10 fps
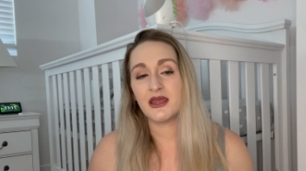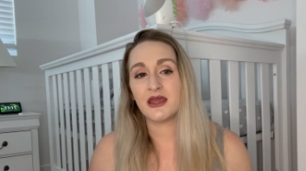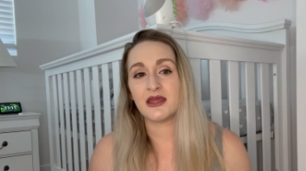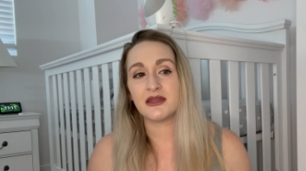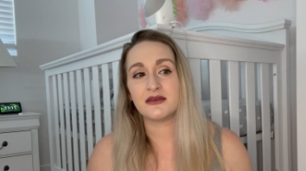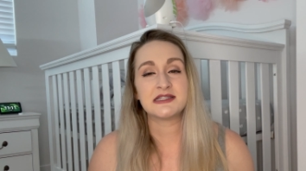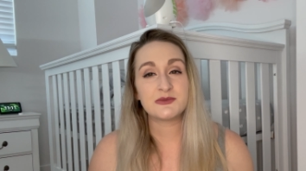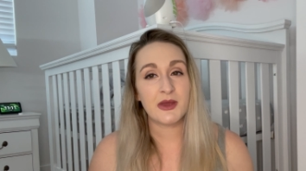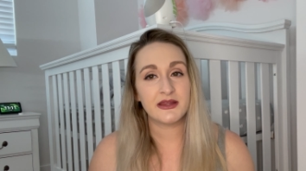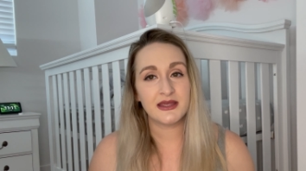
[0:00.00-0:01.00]
and
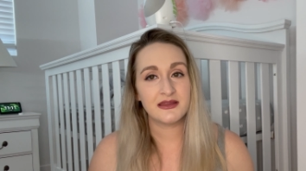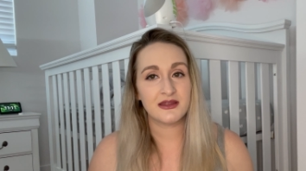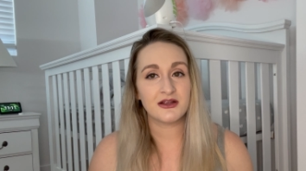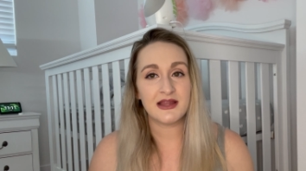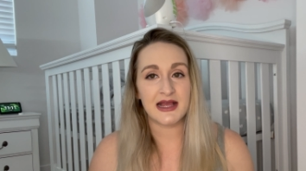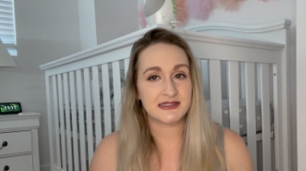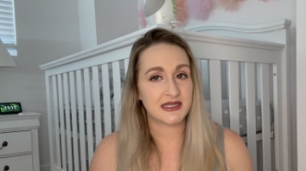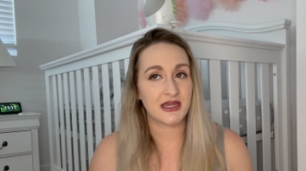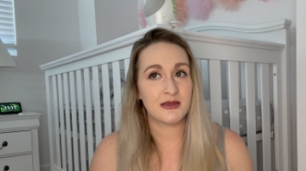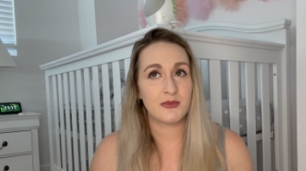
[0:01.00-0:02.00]
swelling there last
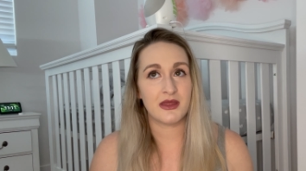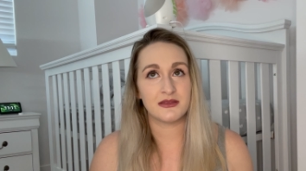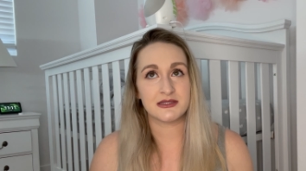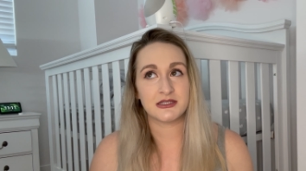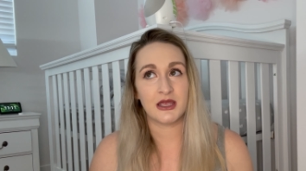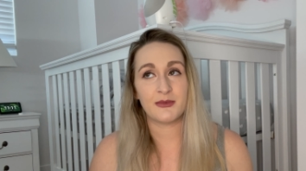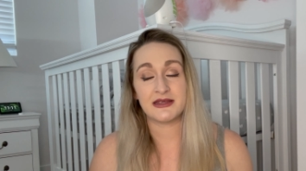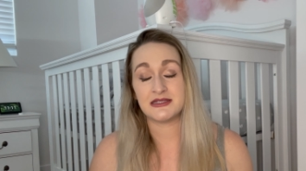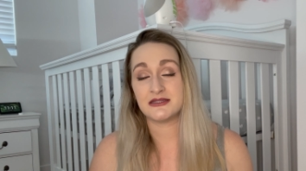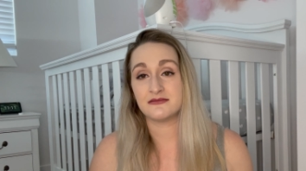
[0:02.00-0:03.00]
time, and this time I
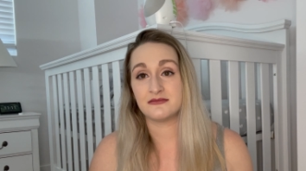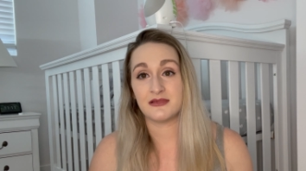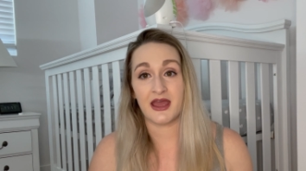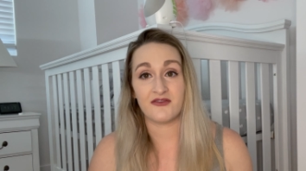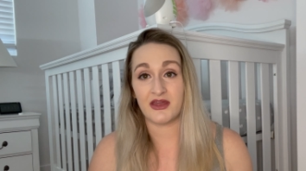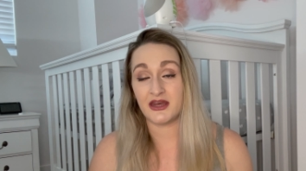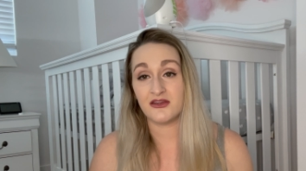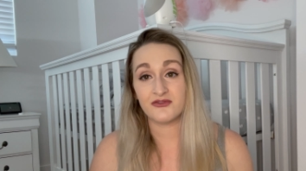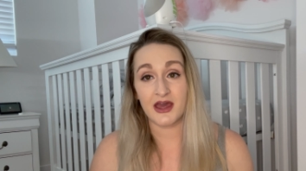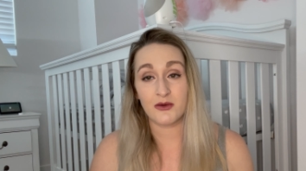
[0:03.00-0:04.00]
didn't have any
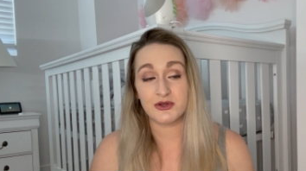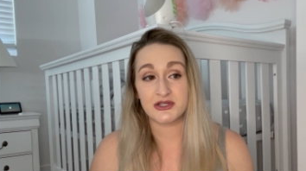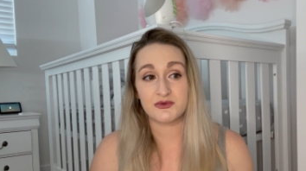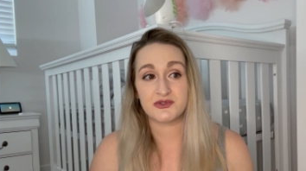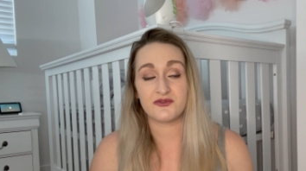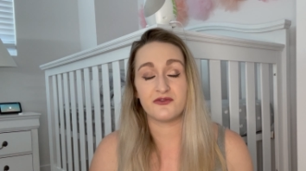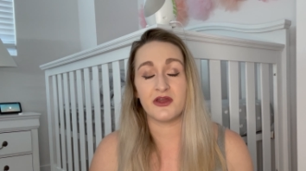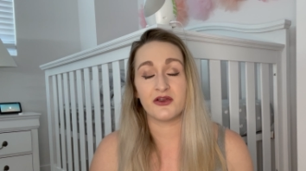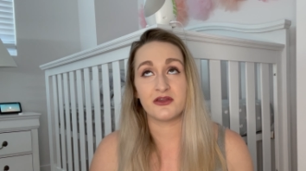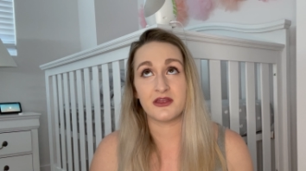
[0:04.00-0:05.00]
of that, which I was
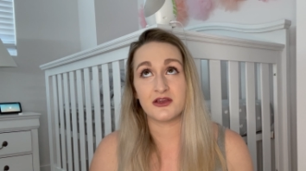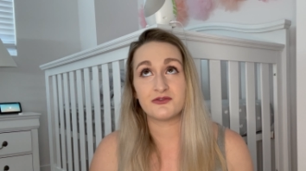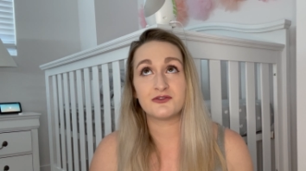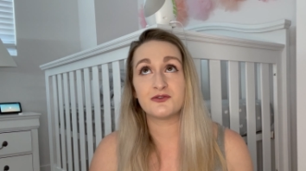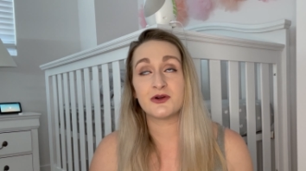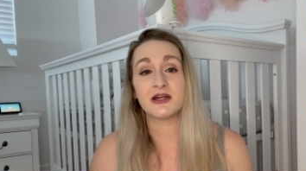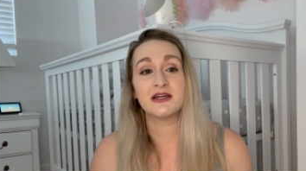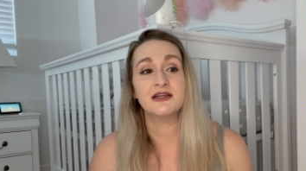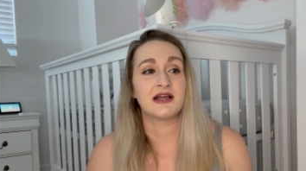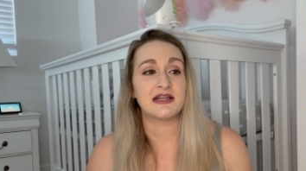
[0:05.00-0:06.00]
very thankful
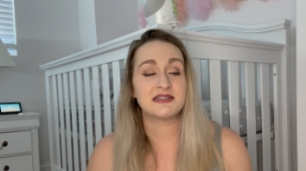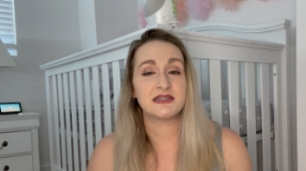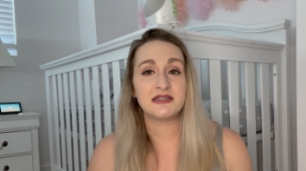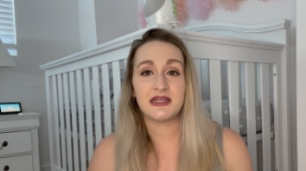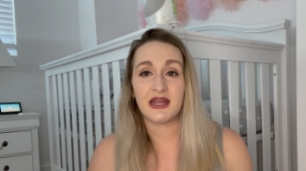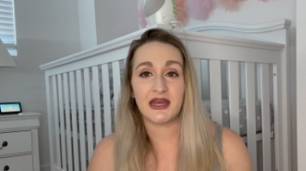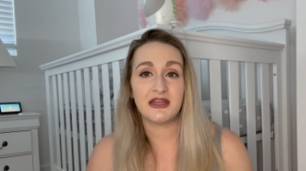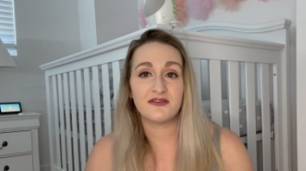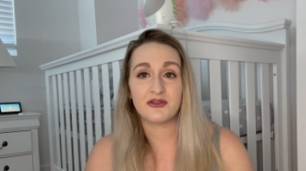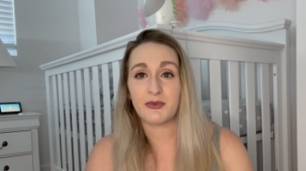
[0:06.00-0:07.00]
for. I didn't need
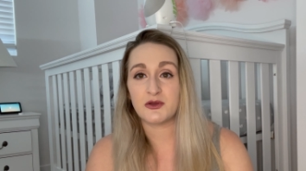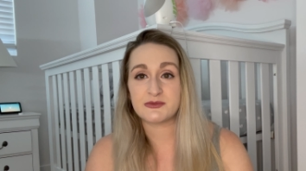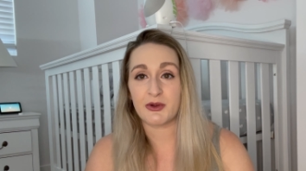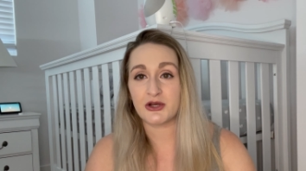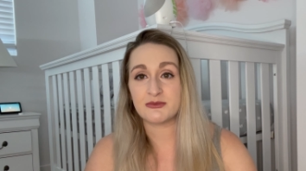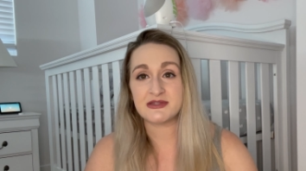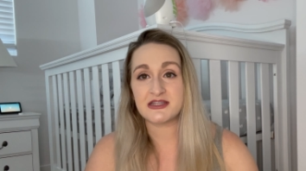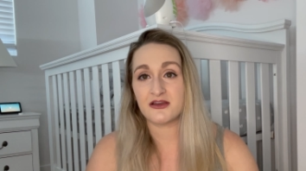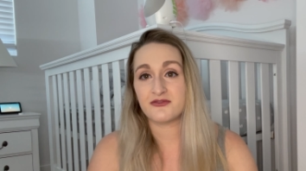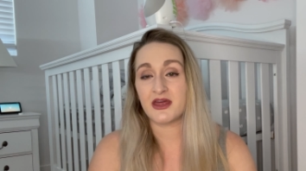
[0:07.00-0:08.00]
any of the postpartum
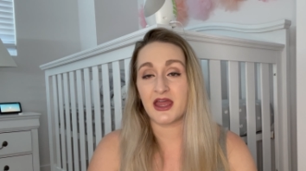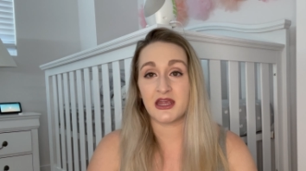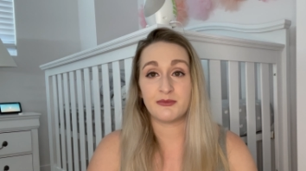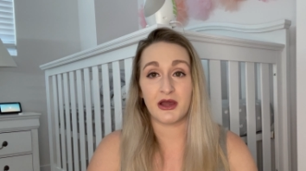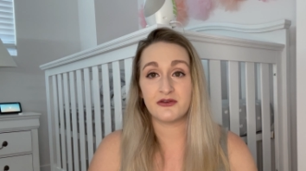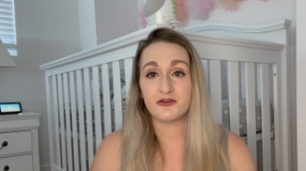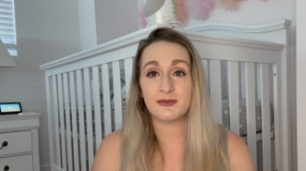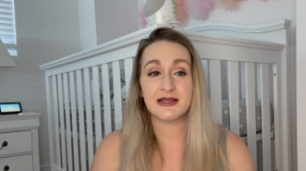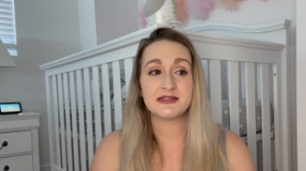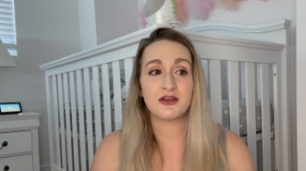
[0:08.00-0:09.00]
stuff that I had bought for
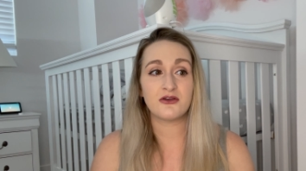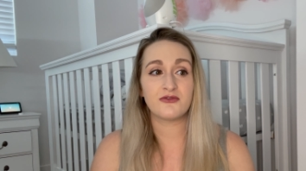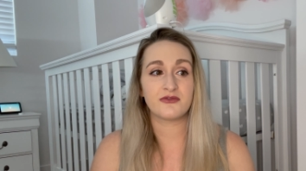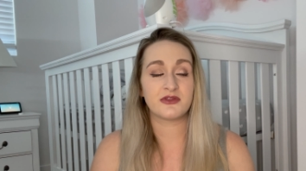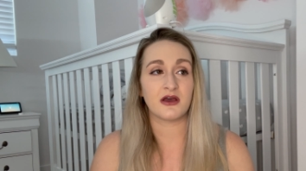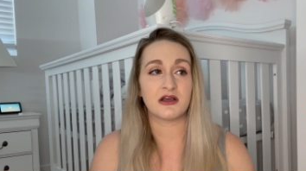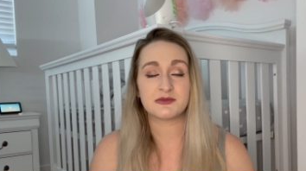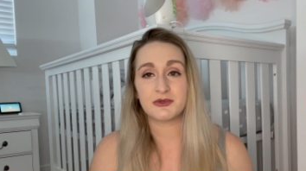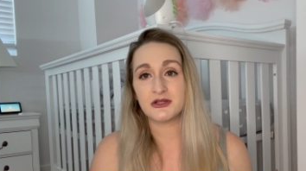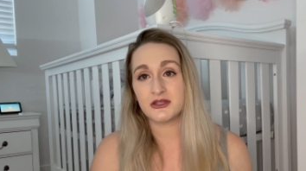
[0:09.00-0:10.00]
myself. The
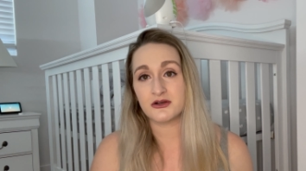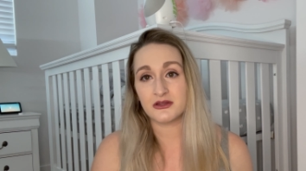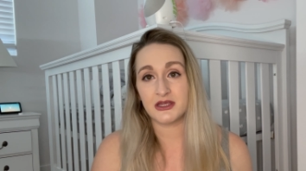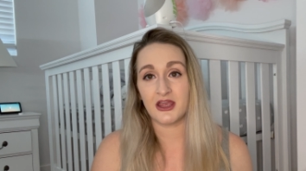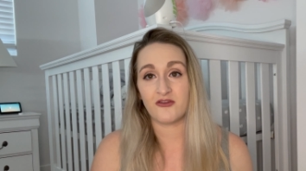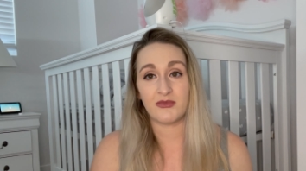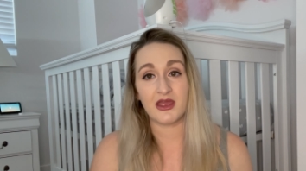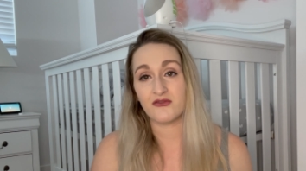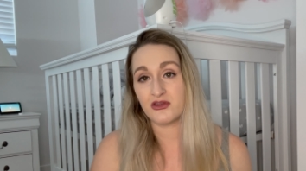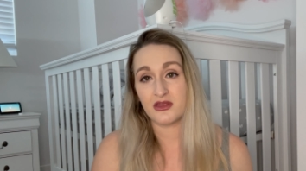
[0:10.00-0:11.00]
hospital literally gave me
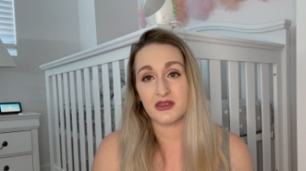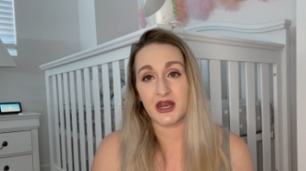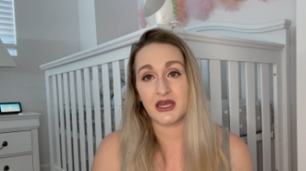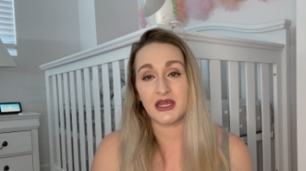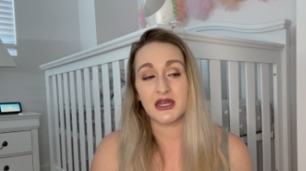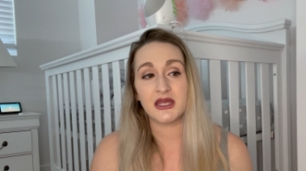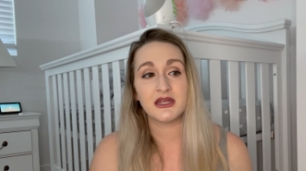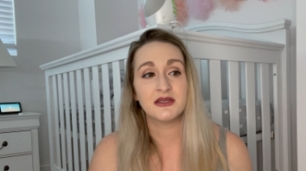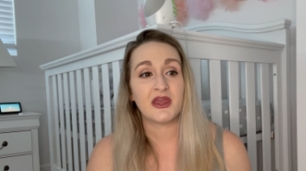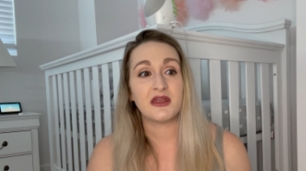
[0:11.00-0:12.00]
everything that I needed,
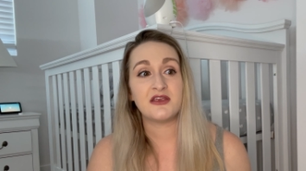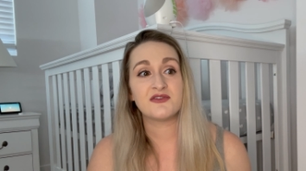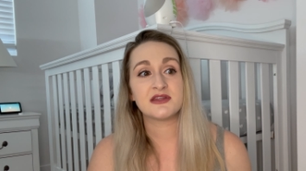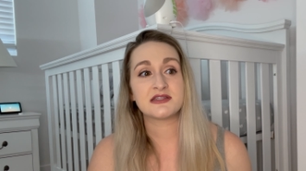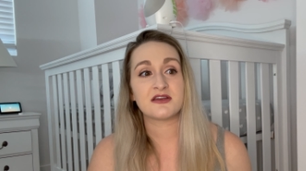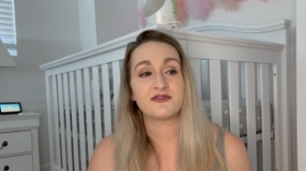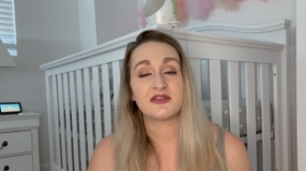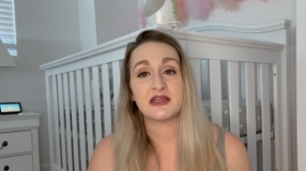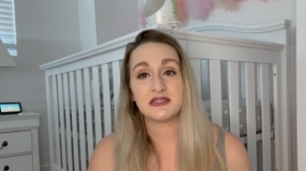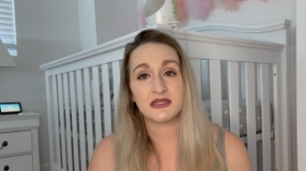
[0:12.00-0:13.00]
and even the stuff that
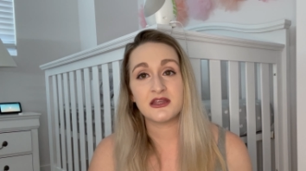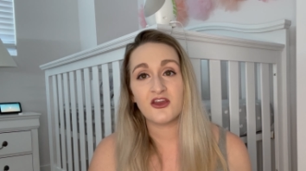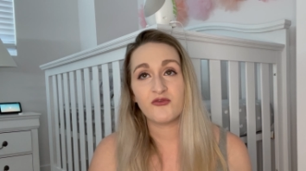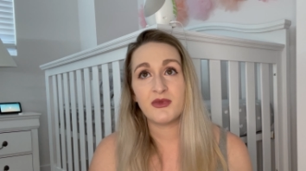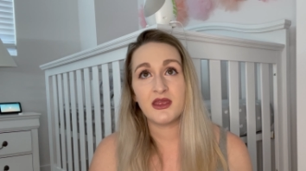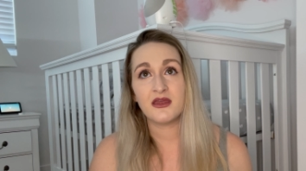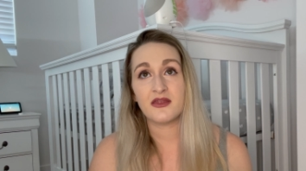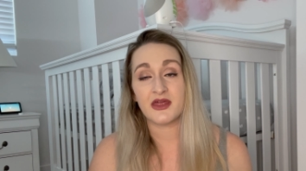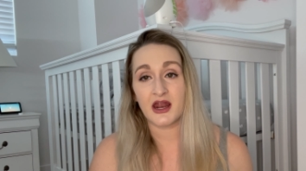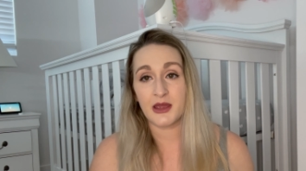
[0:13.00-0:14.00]
they didn't give me
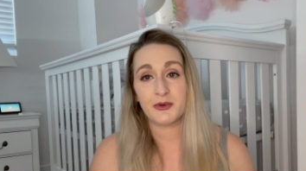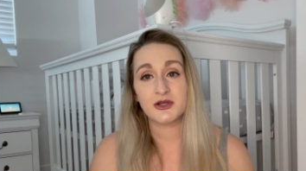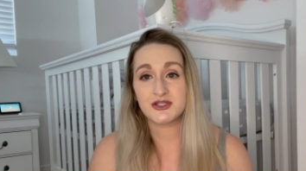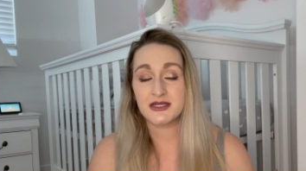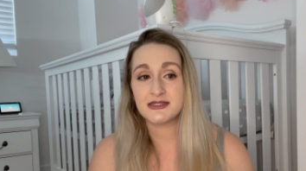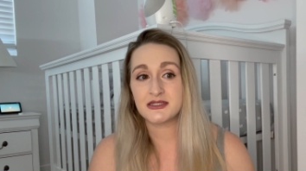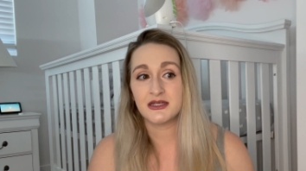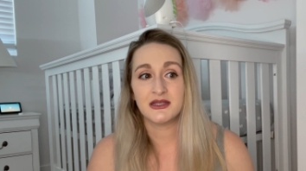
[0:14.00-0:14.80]
that I purchased,